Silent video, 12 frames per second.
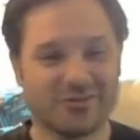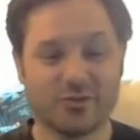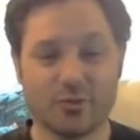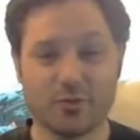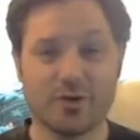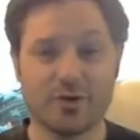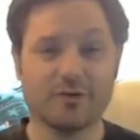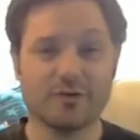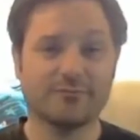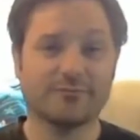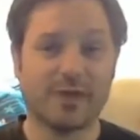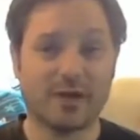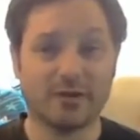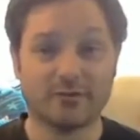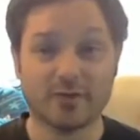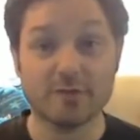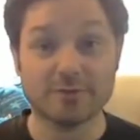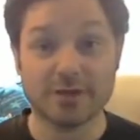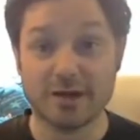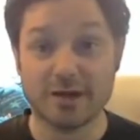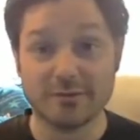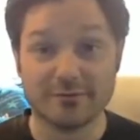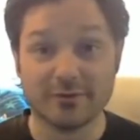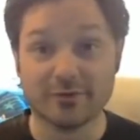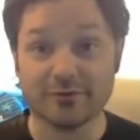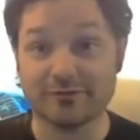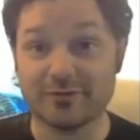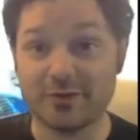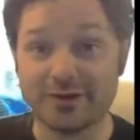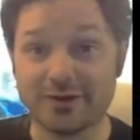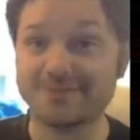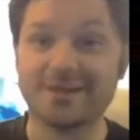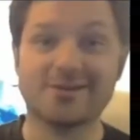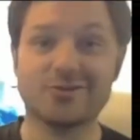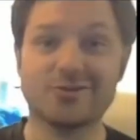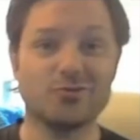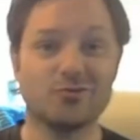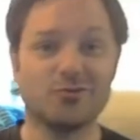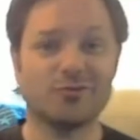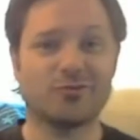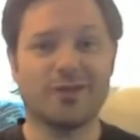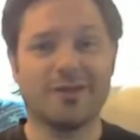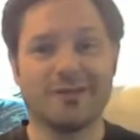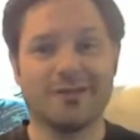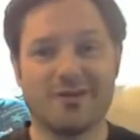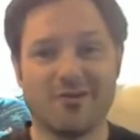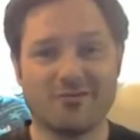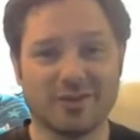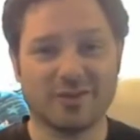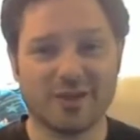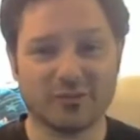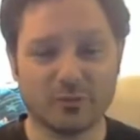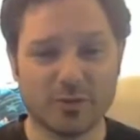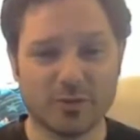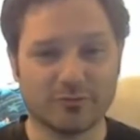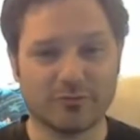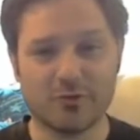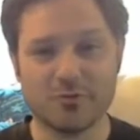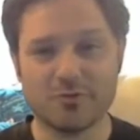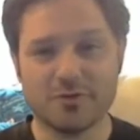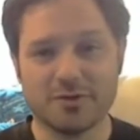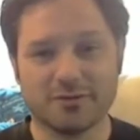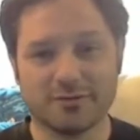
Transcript: So, out of Comic-Con, we've heard some very exciting news over the last week or so.